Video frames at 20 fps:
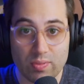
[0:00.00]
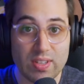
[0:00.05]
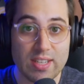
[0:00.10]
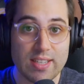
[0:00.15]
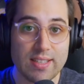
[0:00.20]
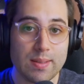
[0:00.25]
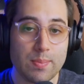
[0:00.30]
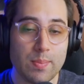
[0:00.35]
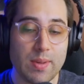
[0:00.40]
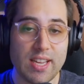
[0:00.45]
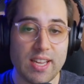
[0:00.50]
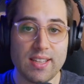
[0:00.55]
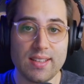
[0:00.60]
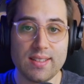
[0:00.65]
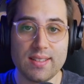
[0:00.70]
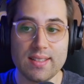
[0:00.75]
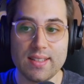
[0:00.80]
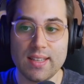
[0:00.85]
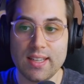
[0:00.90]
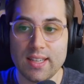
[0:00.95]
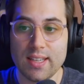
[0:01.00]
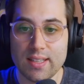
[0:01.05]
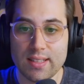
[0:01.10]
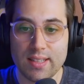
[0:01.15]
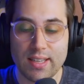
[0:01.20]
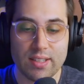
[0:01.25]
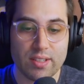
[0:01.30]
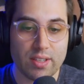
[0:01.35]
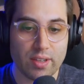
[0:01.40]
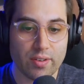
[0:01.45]
This means the
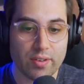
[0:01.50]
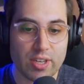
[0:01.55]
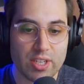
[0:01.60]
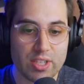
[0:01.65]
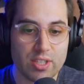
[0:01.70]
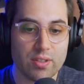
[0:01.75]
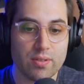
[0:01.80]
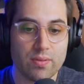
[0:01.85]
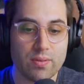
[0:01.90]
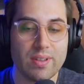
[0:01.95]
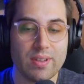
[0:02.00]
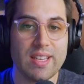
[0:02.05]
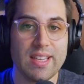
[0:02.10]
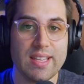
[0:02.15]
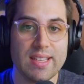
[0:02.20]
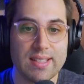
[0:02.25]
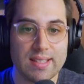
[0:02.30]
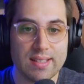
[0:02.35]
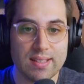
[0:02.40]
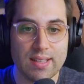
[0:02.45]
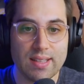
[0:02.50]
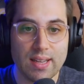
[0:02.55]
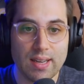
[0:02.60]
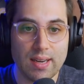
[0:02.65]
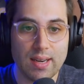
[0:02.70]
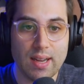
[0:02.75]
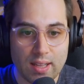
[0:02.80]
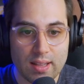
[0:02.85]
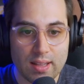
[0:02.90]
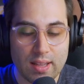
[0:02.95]
integration is done.